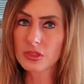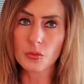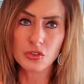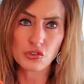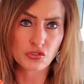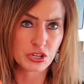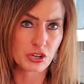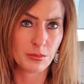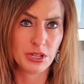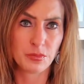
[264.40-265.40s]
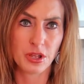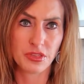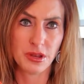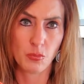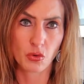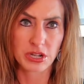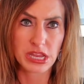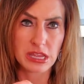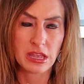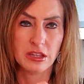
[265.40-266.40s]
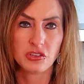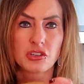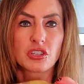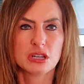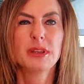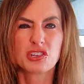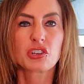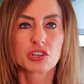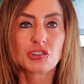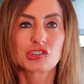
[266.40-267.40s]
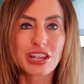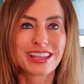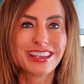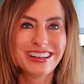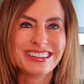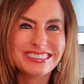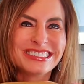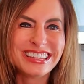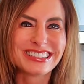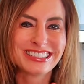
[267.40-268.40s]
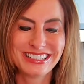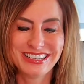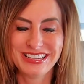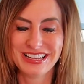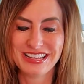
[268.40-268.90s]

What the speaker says: When you drink your bone broth in the morning, you're just gonna make sure you shake it nice and good,